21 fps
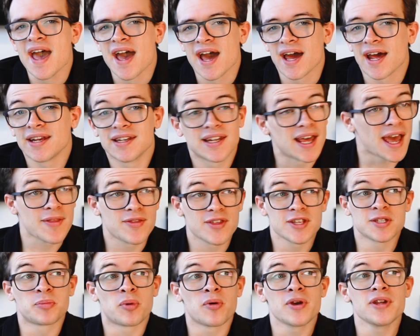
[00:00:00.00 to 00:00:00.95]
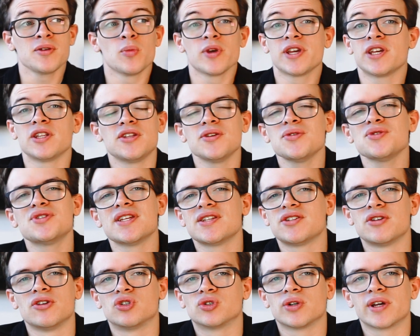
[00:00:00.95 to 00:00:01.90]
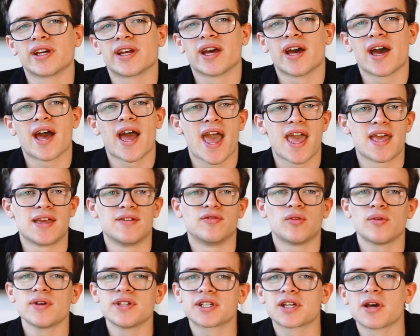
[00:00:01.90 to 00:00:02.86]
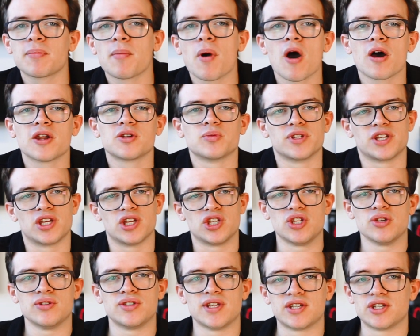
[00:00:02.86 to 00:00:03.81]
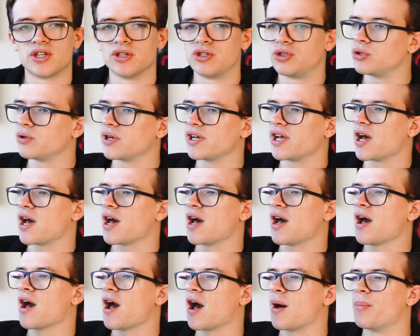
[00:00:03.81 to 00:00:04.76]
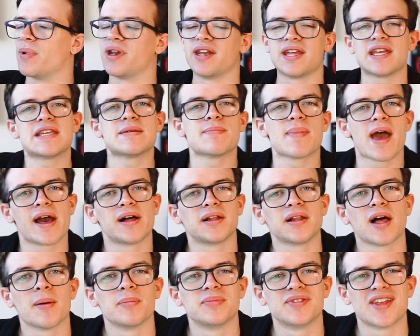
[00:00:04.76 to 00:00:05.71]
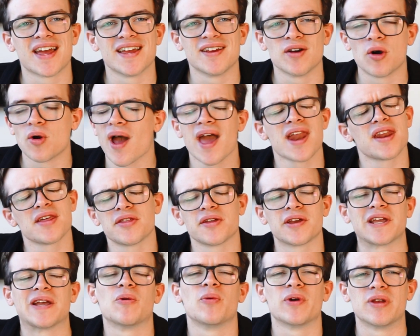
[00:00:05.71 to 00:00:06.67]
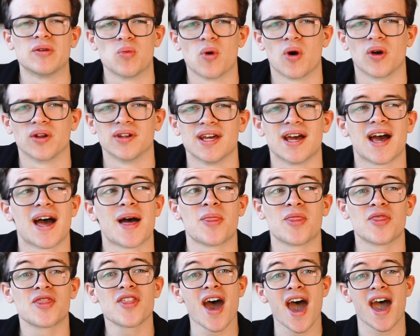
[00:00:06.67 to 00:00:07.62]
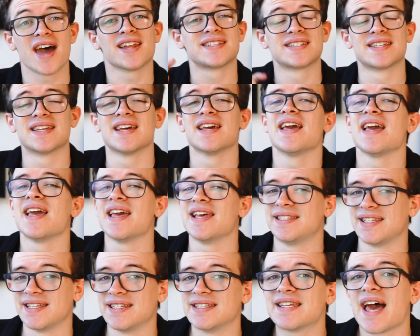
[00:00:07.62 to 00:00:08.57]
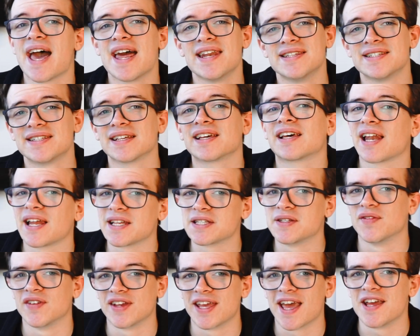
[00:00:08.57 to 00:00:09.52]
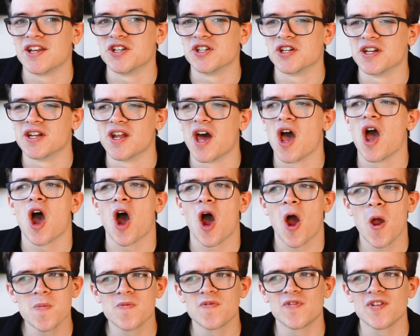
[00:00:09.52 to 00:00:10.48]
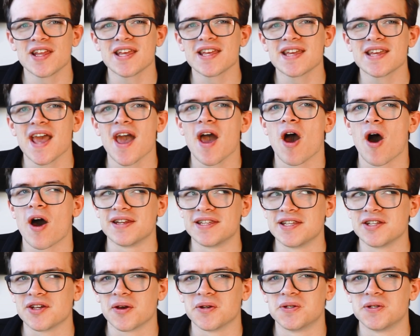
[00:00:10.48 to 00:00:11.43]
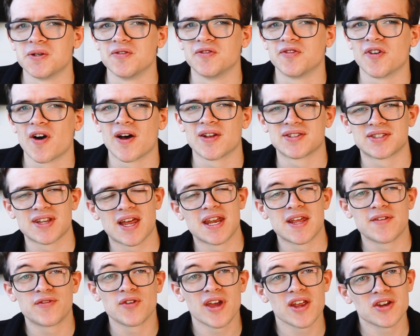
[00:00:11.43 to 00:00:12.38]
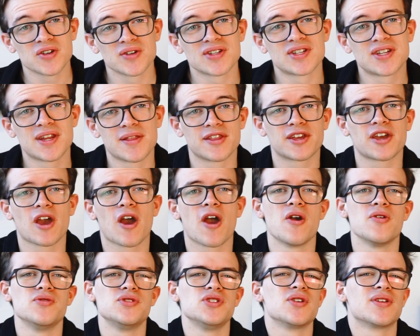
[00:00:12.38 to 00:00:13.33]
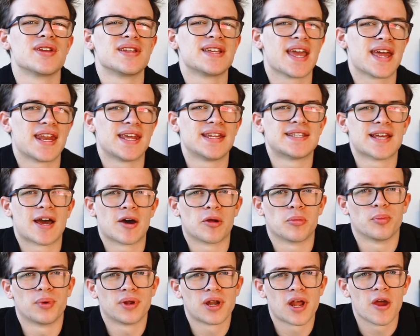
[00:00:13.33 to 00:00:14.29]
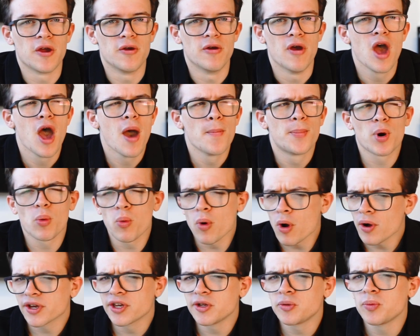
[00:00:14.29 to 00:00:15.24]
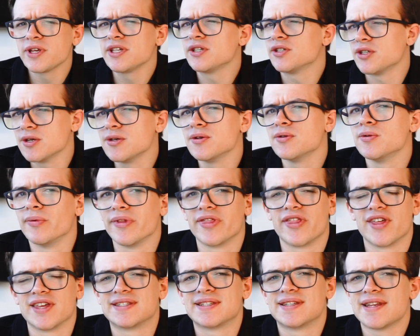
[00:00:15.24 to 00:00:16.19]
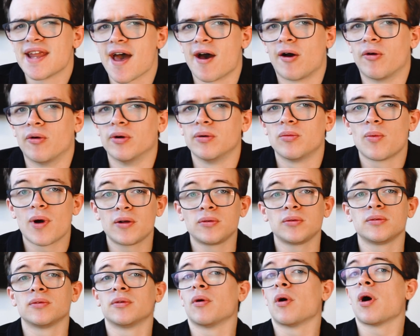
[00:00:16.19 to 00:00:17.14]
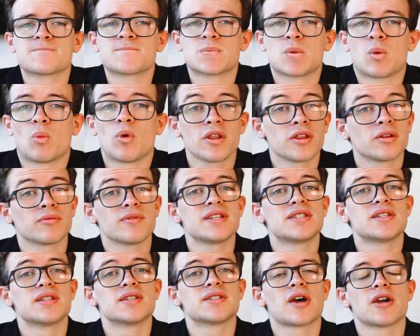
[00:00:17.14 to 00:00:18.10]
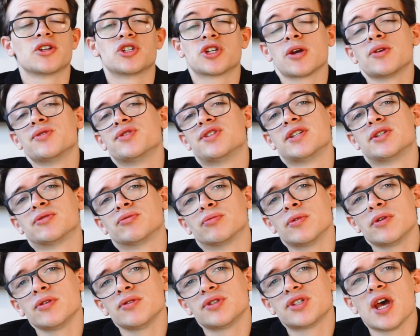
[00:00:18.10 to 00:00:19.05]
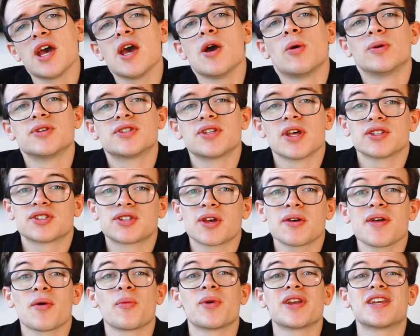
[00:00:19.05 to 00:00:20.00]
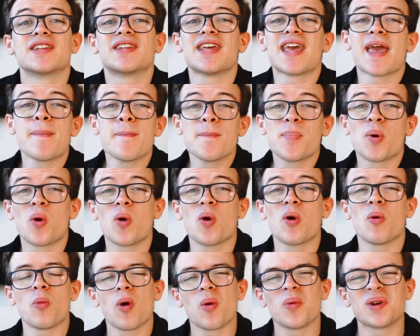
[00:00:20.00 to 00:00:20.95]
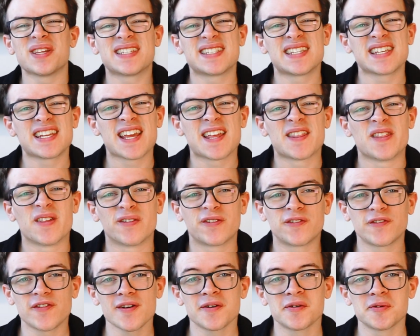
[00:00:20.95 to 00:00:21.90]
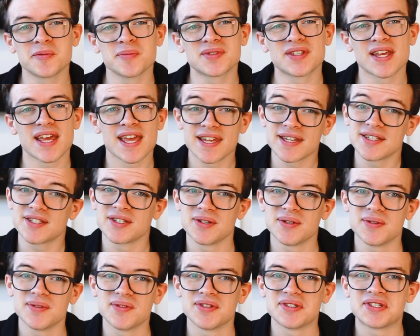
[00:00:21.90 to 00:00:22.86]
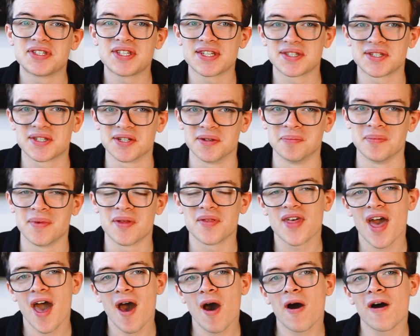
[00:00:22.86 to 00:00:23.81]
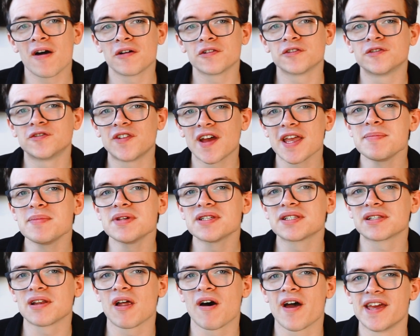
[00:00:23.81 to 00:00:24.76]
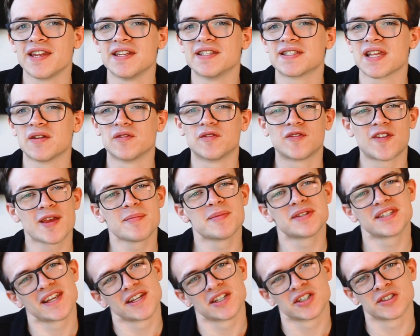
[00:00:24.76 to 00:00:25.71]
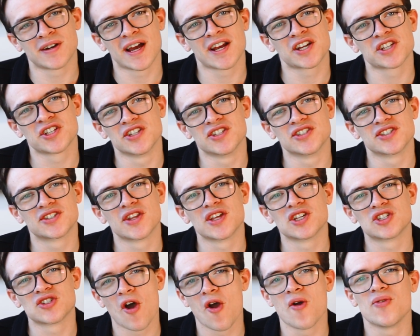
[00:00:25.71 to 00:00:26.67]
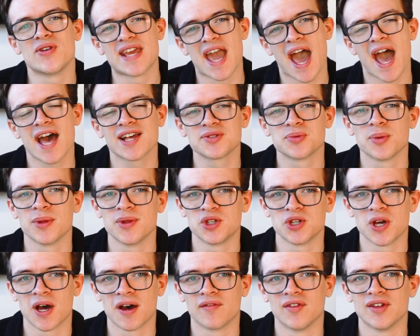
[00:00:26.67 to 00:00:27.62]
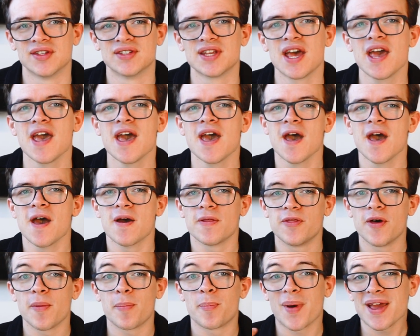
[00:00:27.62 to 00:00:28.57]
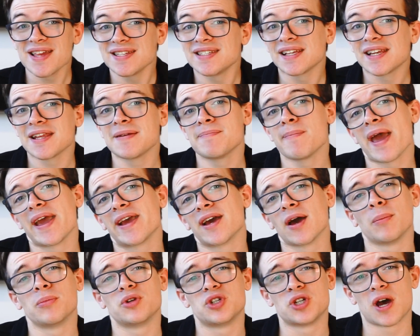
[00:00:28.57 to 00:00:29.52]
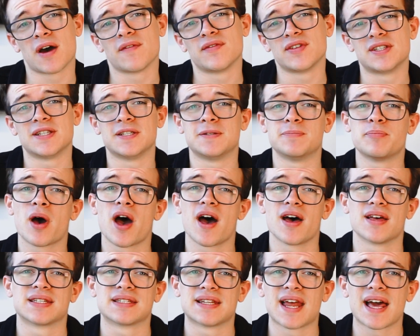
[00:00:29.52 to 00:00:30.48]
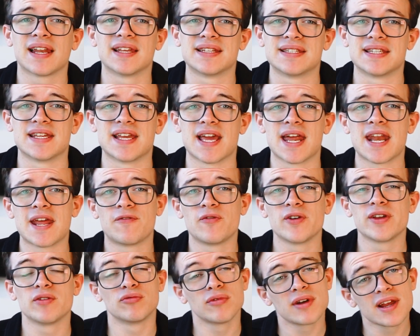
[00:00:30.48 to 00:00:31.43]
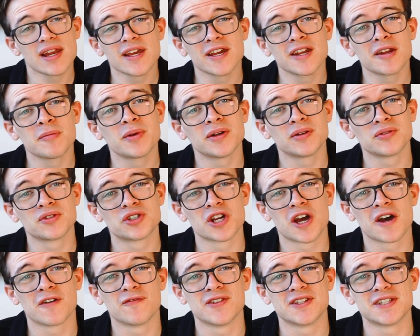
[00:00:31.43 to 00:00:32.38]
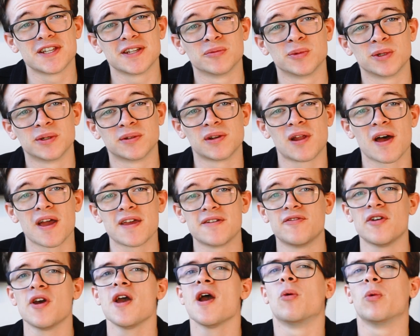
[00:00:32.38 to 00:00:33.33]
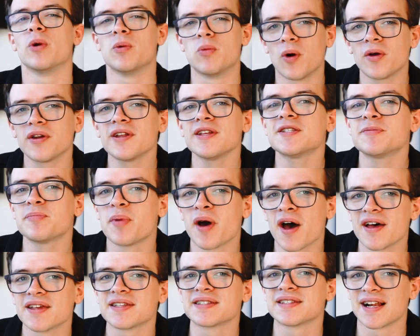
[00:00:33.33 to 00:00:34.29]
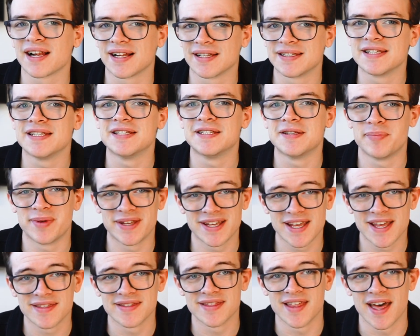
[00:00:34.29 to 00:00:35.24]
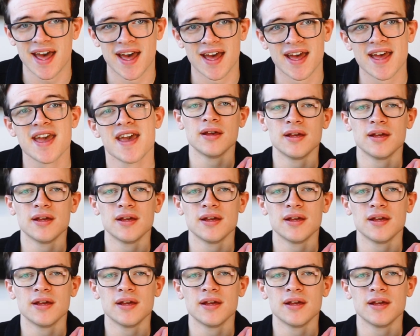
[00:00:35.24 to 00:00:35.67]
and at this point we could use it to trigger a voice command, we could use it to trigger an email update or anything that we want. And that is intent classification. Hopefully I didn't go too fast, and if you're interested in the code, you can get it down below. But what could we do with this now? Well, one of the reasons I chose this route was so that we could import what we see in the films into the system. There are famous lines and famous interactions that Tony has with Jarvis that basically make up Jarvis's personality. And if we're really going to build Jarvis in real life, we want his personality to be in there.